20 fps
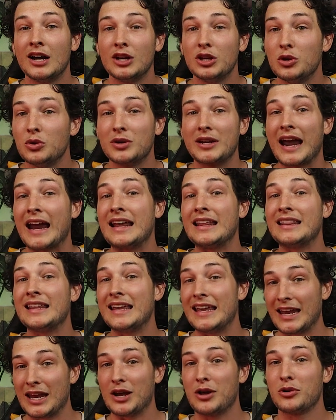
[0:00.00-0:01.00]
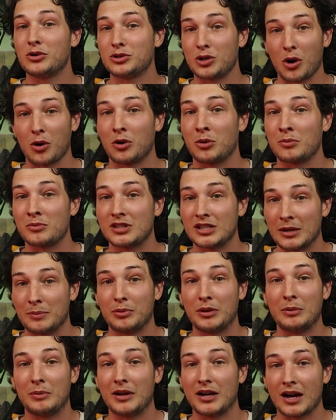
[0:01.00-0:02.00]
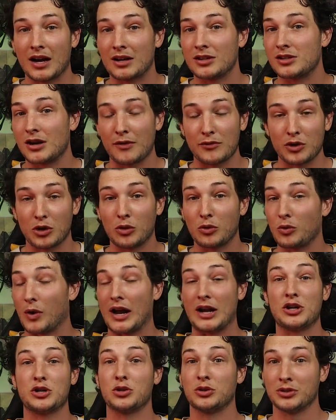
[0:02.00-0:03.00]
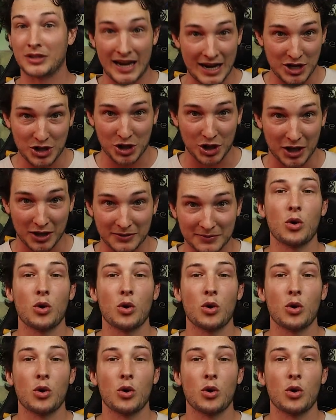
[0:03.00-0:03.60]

you gain the eagle totem simply because of your racial nature.